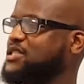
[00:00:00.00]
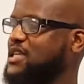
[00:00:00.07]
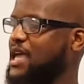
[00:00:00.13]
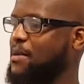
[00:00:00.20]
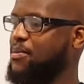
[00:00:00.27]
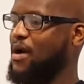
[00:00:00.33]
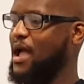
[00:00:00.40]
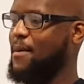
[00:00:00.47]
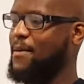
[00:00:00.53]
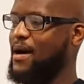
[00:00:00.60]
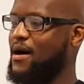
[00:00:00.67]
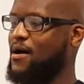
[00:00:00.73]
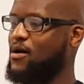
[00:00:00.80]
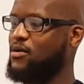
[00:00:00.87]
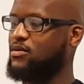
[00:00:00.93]
say probably
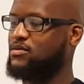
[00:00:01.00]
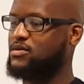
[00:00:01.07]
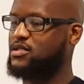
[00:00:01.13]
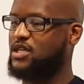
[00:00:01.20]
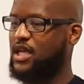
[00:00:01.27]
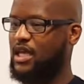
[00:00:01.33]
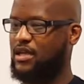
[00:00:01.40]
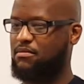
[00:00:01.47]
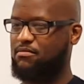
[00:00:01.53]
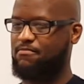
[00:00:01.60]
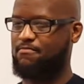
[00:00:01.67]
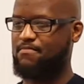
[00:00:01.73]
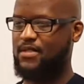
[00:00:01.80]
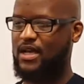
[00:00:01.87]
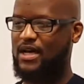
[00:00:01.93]
about 10,
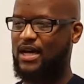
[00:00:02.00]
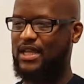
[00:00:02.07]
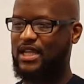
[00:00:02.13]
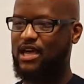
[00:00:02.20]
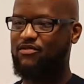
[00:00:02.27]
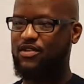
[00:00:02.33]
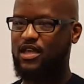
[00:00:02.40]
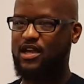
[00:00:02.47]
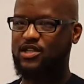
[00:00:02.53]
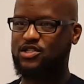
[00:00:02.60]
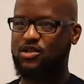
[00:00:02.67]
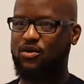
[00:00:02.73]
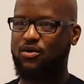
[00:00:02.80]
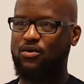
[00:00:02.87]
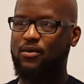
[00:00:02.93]
11 years
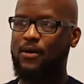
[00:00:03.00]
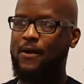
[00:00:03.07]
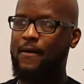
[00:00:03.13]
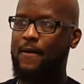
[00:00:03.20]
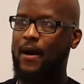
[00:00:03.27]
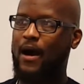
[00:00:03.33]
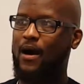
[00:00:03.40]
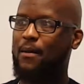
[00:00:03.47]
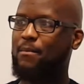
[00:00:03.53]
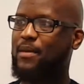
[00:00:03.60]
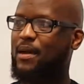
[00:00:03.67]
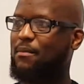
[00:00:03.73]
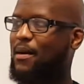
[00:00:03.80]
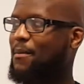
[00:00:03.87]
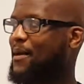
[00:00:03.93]
old, me
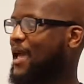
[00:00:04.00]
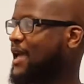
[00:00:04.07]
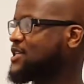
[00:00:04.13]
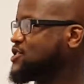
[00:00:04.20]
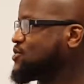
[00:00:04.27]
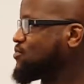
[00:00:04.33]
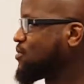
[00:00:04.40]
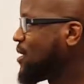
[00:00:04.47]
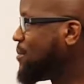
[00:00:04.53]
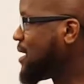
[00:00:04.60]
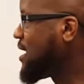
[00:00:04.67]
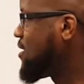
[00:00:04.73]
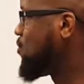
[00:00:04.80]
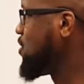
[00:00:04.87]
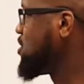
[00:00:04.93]
and my man's
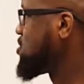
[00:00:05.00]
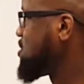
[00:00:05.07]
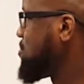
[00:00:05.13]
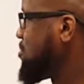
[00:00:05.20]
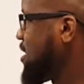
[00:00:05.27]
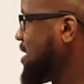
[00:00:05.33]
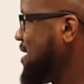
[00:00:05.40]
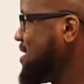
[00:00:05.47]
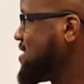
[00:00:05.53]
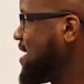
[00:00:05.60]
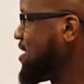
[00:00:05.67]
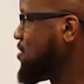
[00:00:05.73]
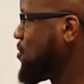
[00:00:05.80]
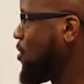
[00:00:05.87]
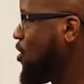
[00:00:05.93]
Remy, we used to play
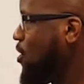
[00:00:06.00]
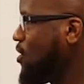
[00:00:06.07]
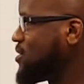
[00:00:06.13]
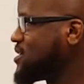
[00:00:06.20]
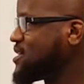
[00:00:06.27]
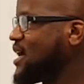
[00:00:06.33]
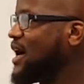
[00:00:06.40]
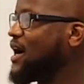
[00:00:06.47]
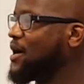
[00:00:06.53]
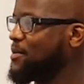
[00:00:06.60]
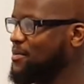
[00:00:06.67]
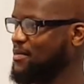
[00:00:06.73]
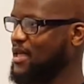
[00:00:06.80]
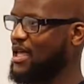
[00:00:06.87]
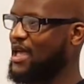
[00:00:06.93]
Nintendo all the time.
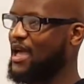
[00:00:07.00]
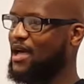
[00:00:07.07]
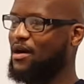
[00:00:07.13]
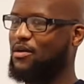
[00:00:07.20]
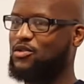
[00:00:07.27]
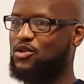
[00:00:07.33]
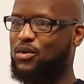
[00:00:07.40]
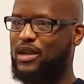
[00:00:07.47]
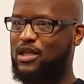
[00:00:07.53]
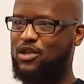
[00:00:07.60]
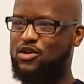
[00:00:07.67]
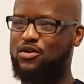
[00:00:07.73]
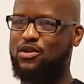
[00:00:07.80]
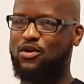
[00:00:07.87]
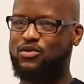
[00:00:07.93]
Do any of
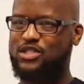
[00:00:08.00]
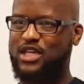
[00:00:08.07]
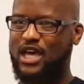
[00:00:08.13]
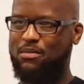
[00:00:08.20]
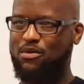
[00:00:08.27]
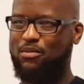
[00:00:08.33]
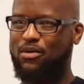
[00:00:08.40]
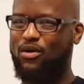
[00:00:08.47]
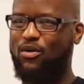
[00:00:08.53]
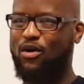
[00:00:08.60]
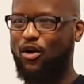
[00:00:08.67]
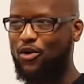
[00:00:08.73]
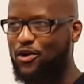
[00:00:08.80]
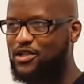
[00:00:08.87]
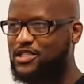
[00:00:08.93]
you know Tecmo Bowl?
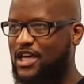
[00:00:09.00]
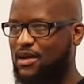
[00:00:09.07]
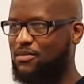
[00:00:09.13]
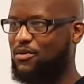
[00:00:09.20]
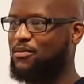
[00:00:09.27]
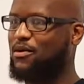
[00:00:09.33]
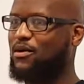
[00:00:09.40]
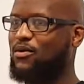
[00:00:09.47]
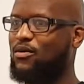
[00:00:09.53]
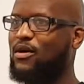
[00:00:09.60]
Heard of Tecmo Bowl?